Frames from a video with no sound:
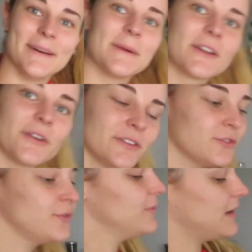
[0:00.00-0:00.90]
Am I going
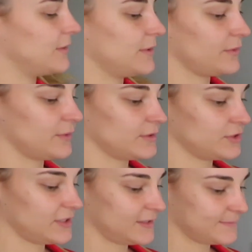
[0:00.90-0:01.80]
too far with all this
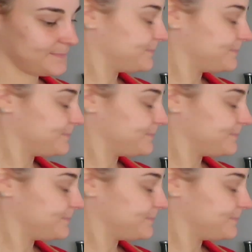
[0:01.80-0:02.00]
shit?